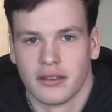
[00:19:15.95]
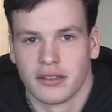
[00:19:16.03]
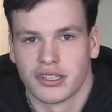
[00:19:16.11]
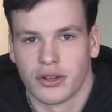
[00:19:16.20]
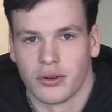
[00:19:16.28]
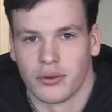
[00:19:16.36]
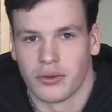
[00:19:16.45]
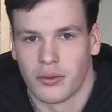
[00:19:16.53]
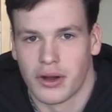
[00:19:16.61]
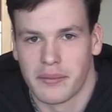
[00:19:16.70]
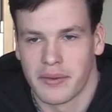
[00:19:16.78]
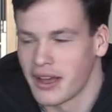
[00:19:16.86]
So
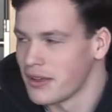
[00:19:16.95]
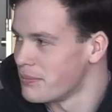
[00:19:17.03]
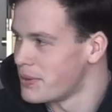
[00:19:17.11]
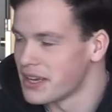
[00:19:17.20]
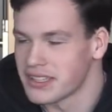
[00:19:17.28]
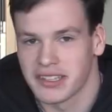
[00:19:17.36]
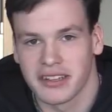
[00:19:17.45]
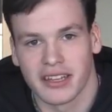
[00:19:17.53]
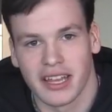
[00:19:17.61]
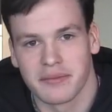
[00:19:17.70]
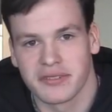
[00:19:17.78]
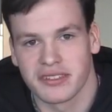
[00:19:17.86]
one of my biggest
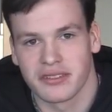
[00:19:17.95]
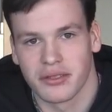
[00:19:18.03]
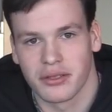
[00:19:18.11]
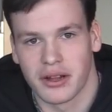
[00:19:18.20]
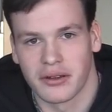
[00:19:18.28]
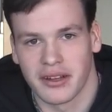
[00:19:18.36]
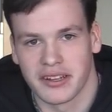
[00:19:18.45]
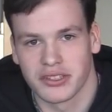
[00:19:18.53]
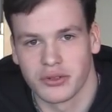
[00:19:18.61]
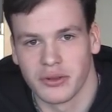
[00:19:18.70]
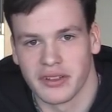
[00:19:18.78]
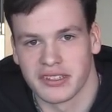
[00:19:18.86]
nicknames throughout high
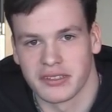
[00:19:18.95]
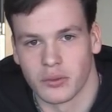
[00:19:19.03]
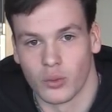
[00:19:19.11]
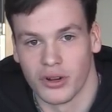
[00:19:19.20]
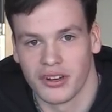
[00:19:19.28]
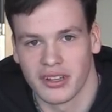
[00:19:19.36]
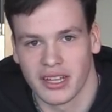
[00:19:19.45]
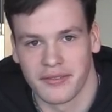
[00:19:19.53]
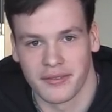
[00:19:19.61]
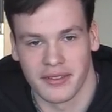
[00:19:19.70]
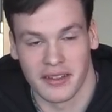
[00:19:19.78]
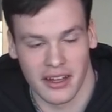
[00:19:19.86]
school is Wood,
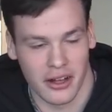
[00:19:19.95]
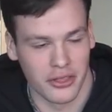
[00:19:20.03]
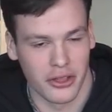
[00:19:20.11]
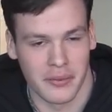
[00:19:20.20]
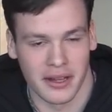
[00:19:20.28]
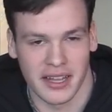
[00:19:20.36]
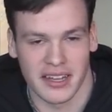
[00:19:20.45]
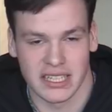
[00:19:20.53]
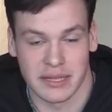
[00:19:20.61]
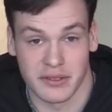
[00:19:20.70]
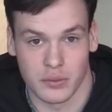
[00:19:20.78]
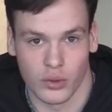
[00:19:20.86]
even although my last
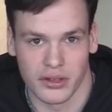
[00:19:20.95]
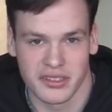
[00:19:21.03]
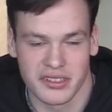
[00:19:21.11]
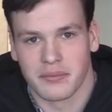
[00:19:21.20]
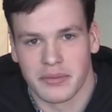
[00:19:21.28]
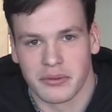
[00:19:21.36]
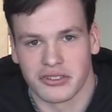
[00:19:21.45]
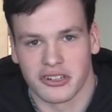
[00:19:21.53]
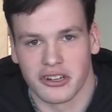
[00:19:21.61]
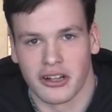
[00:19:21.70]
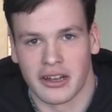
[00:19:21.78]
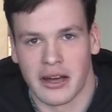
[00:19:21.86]
name is Woods. People
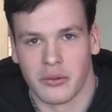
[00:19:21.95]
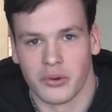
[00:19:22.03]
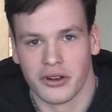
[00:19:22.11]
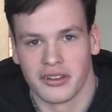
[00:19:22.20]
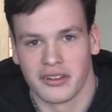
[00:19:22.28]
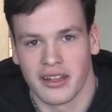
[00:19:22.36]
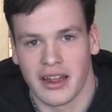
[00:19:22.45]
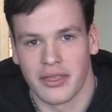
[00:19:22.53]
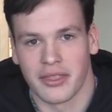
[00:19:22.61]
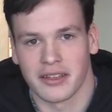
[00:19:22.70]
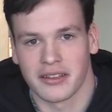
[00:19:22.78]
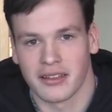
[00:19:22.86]
start calling out Wood. I
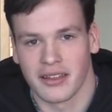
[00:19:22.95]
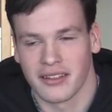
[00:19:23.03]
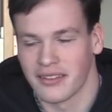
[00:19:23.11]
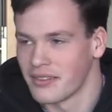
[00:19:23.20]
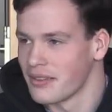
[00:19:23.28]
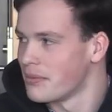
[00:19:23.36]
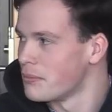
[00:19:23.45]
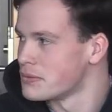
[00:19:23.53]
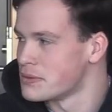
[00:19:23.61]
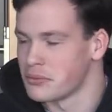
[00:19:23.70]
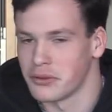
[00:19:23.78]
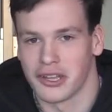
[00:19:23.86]
think
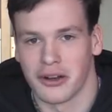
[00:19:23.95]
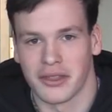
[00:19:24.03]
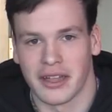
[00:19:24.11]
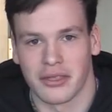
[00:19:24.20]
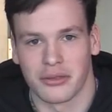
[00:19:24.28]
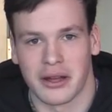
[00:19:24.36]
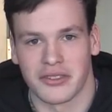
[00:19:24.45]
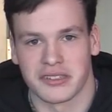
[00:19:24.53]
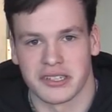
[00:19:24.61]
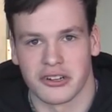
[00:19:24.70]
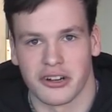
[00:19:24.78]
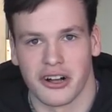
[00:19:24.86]
most people know that throughout the
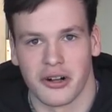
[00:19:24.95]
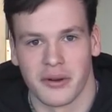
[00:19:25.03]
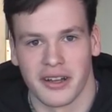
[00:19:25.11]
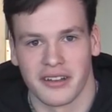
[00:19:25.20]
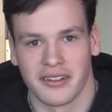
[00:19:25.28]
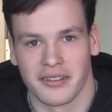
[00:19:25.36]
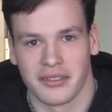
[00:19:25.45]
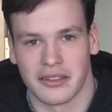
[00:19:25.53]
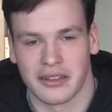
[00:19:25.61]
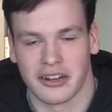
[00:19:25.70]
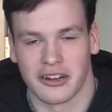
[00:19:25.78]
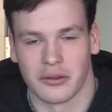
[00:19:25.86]
senior hallway,
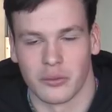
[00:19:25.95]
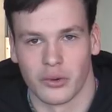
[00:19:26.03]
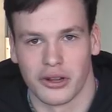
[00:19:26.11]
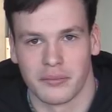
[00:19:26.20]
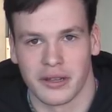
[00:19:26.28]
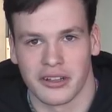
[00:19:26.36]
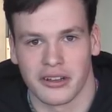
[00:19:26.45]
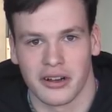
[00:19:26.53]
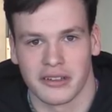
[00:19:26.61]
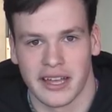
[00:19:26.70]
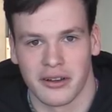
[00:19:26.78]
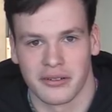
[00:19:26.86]
they'll hear Wood being
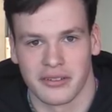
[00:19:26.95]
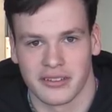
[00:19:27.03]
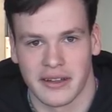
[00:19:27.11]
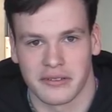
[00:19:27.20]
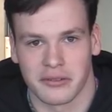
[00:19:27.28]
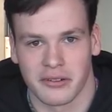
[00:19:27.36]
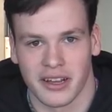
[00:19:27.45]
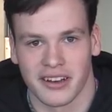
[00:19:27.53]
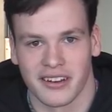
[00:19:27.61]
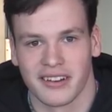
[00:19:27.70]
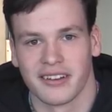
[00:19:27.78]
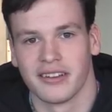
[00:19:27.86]
called out left and right.
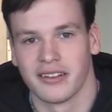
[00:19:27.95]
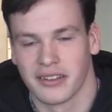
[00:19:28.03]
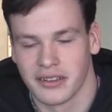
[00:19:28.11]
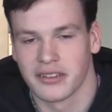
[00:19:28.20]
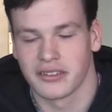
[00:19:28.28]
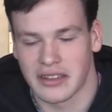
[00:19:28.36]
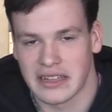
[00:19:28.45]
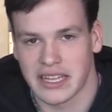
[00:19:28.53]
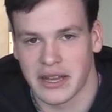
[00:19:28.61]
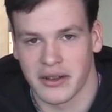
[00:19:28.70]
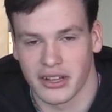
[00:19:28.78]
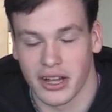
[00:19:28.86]
So that's
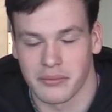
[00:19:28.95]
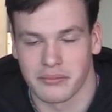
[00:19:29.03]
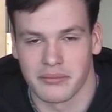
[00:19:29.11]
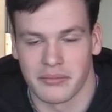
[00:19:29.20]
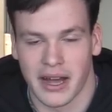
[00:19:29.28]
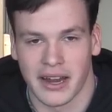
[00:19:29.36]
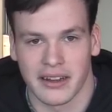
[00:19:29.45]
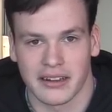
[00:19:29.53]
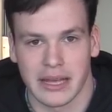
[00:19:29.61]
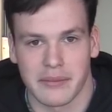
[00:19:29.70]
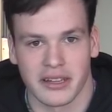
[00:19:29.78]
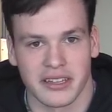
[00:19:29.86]
how I got my
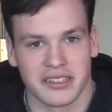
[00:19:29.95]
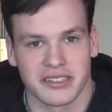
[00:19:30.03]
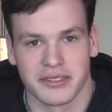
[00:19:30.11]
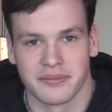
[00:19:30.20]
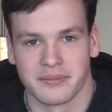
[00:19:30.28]
nickname at least.